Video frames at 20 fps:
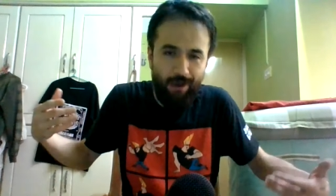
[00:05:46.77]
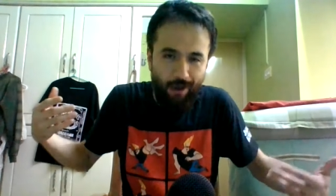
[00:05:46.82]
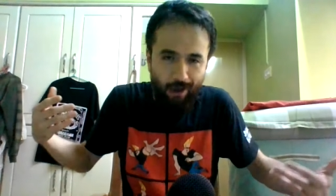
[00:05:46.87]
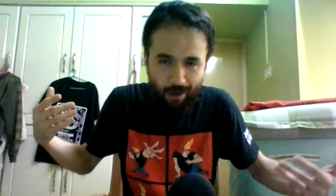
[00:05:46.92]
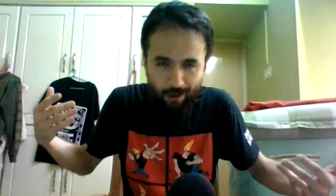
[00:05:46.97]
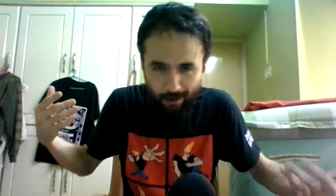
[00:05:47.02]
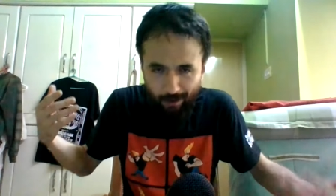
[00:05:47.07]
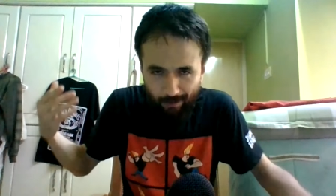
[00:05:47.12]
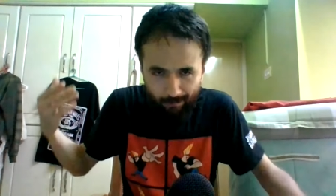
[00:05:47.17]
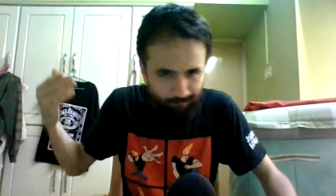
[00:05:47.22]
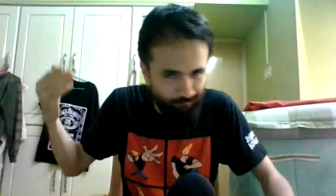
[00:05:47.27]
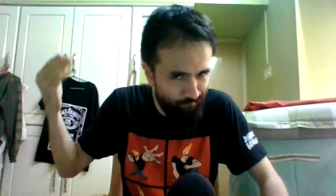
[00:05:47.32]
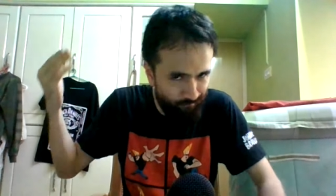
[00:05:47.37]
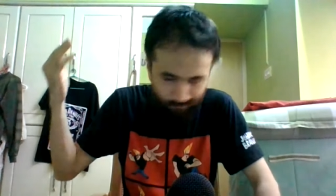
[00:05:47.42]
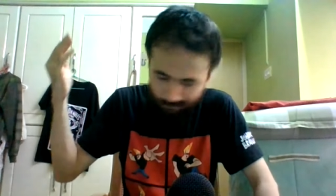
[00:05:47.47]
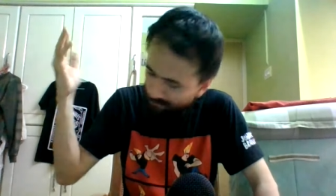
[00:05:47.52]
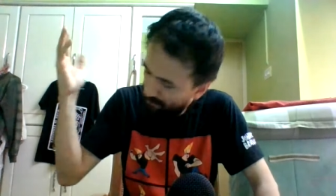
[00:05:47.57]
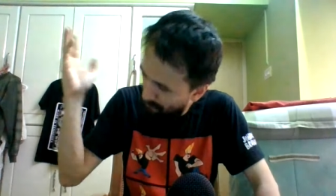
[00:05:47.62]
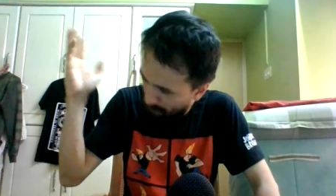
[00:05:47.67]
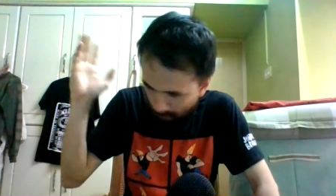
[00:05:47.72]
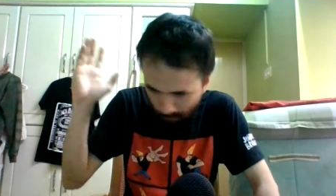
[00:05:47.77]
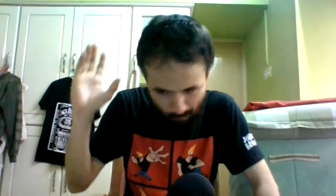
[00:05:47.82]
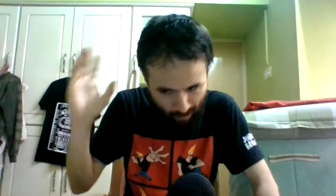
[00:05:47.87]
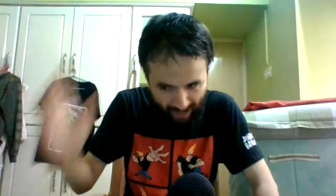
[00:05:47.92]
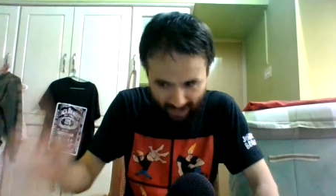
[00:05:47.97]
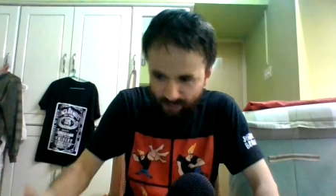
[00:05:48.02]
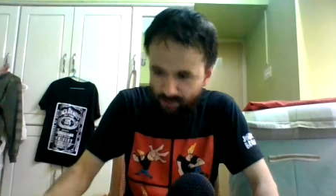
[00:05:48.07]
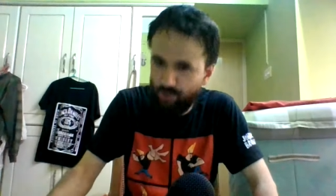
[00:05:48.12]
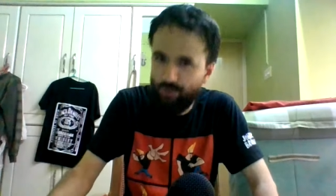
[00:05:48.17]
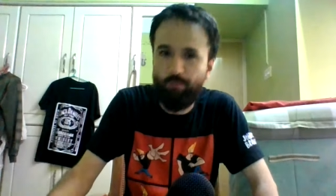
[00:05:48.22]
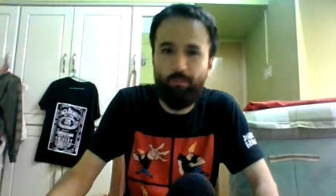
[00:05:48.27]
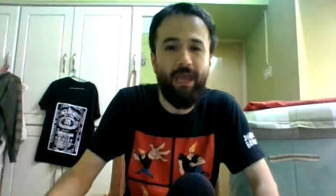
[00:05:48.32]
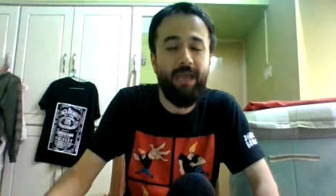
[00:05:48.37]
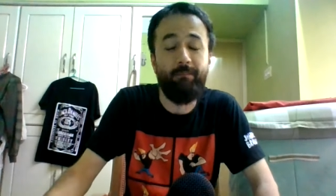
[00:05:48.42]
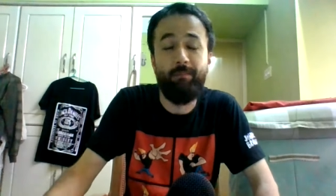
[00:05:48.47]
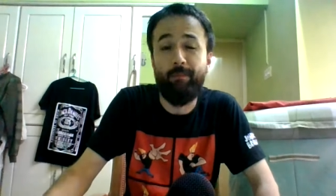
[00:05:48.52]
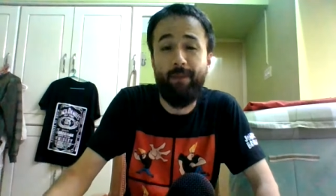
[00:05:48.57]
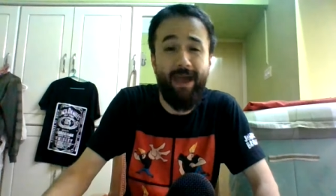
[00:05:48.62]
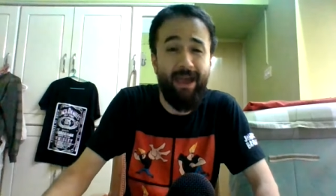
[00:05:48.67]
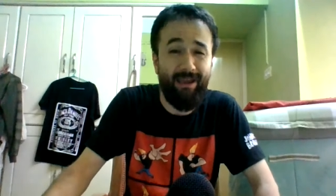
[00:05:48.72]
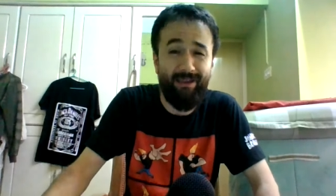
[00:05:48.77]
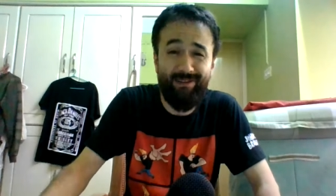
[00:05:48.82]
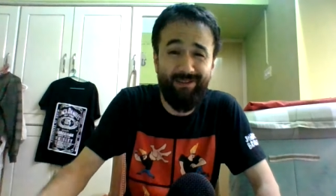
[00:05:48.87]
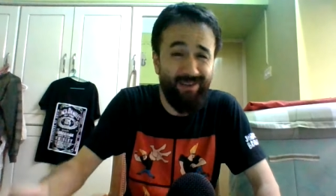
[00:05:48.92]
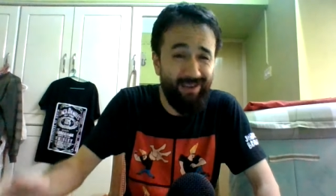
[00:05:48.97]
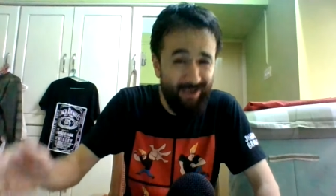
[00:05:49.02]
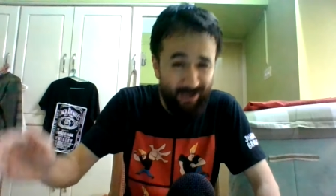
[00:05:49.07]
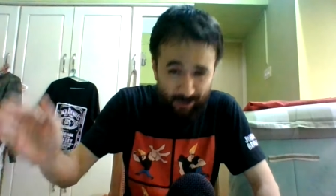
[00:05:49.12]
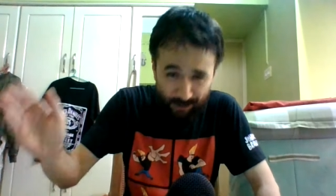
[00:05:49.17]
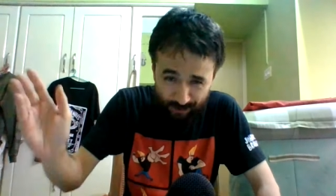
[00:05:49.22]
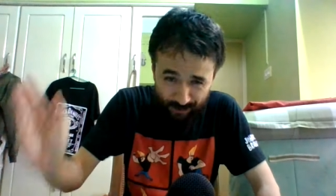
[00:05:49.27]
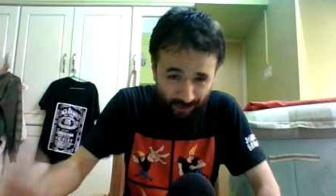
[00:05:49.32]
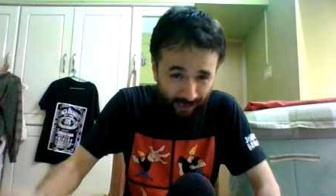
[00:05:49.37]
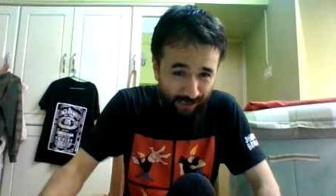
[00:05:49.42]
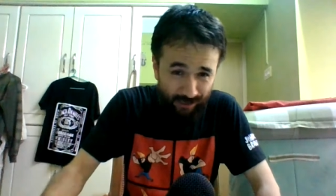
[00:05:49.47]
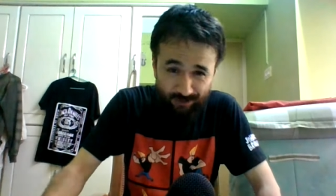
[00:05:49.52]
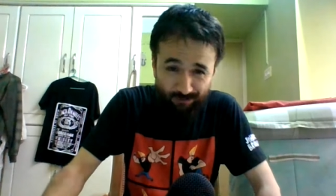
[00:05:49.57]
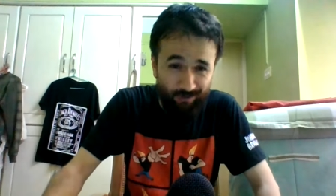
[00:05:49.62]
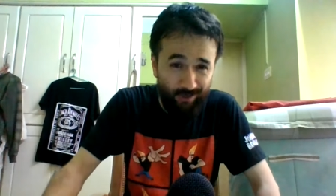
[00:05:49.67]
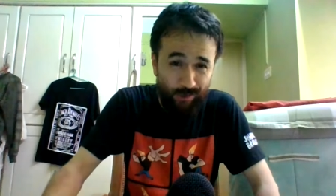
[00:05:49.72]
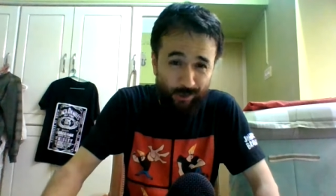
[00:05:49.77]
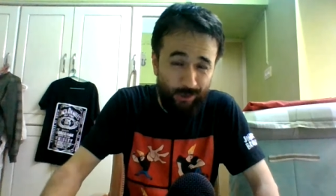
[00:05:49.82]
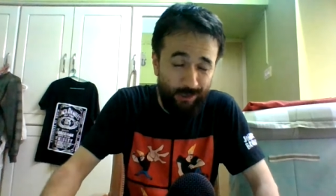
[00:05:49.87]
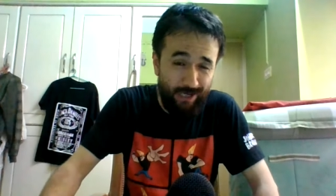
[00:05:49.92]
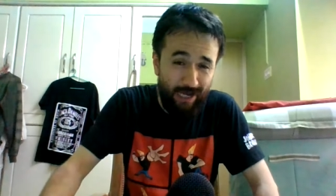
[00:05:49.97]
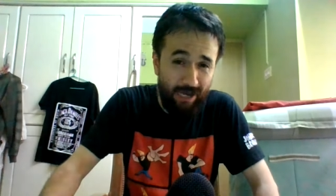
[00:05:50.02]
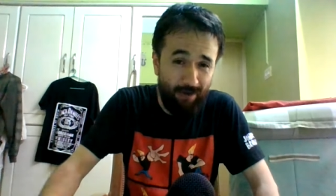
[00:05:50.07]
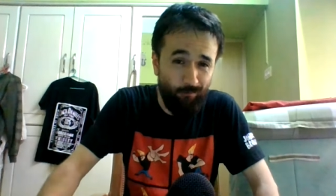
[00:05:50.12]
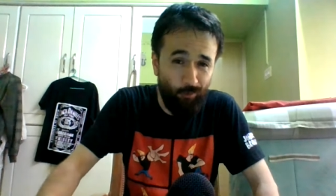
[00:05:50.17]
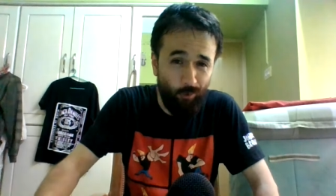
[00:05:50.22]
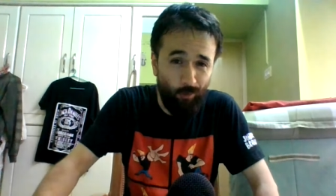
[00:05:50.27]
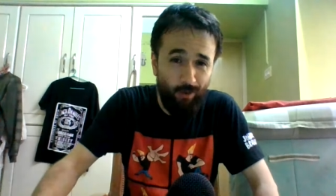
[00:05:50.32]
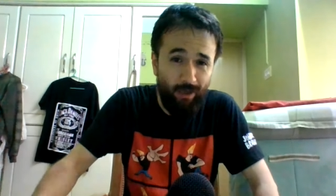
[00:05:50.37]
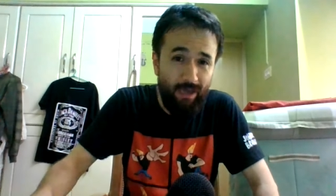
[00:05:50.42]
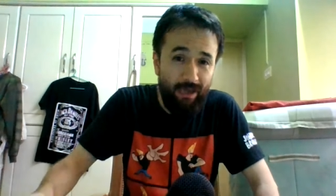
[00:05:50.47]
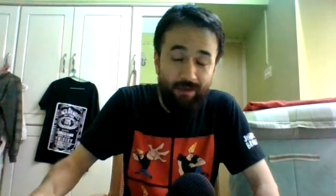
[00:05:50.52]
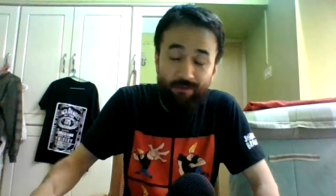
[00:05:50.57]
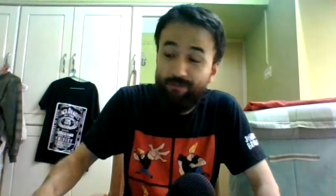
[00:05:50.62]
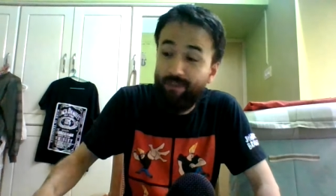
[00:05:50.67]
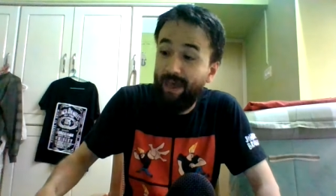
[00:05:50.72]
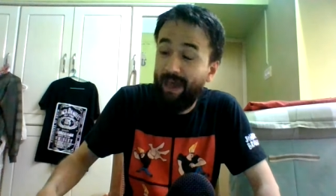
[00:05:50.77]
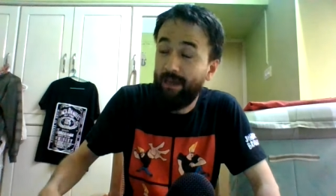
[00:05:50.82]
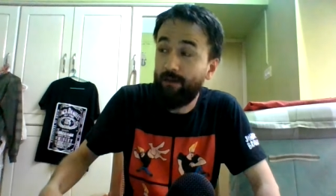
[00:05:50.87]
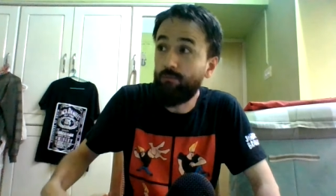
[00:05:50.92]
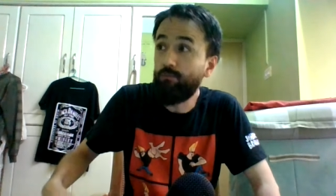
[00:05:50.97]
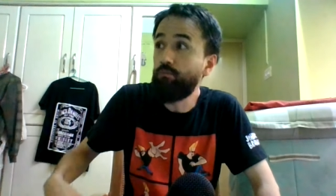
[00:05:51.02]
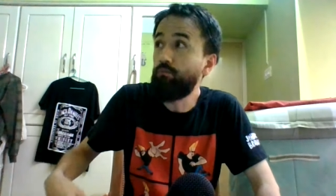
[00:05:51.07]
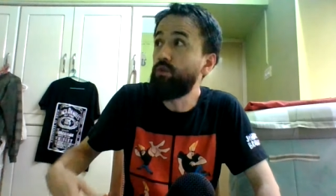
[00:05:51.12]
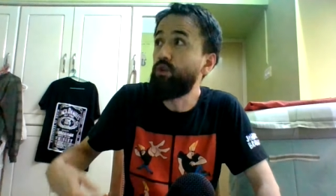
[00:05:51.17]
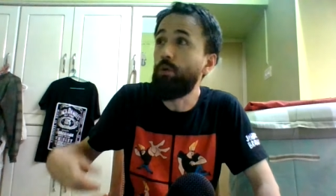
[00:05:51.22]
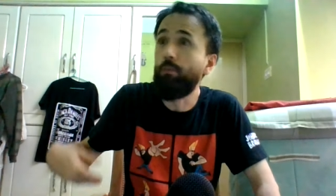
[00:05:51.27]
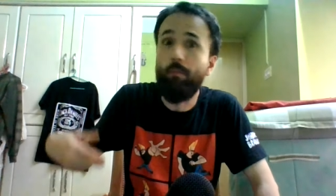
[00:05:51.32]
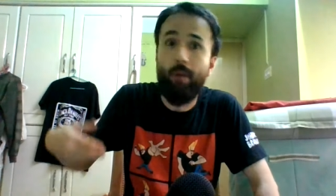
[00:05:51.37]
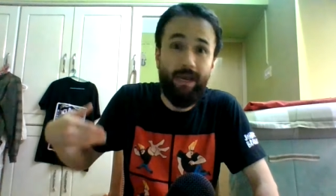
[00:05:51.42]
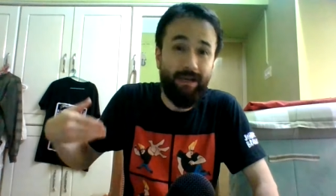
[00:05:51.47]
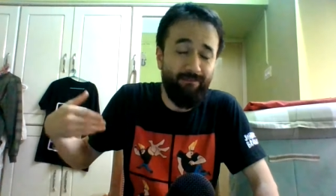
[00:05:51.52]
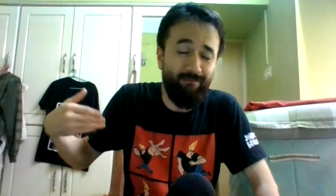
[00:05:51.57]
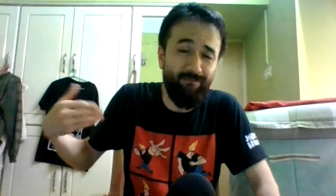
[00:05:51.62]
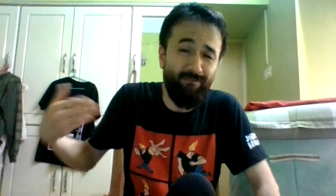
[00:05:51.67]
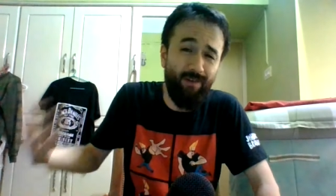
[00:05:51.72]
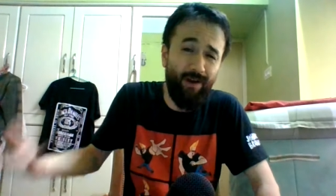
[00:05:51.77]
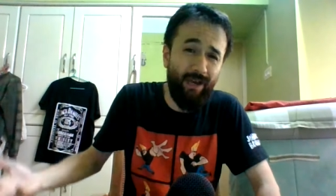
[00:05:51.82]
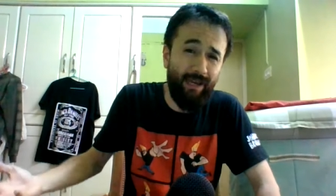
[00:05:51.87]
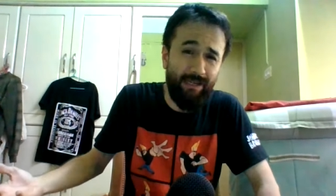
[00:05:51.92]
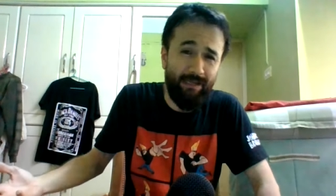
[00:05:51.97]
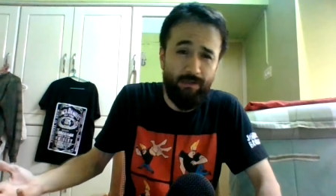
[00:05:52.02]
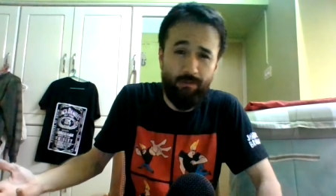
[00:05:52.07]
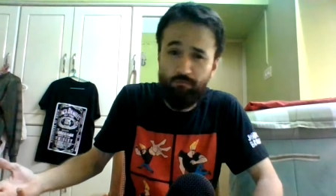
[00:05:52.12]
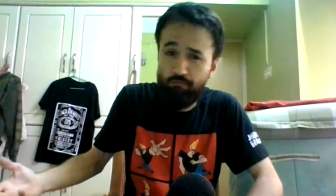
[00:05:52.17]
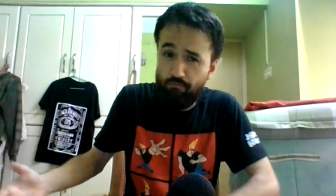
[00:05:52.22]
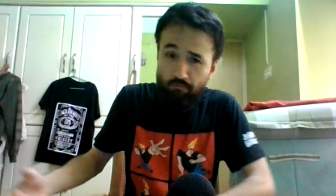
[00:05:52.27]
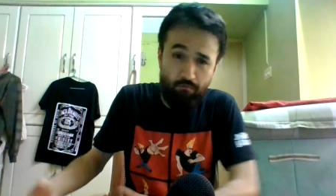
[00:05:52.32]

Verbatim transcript: uh, mass paperback science fiction novel that you might find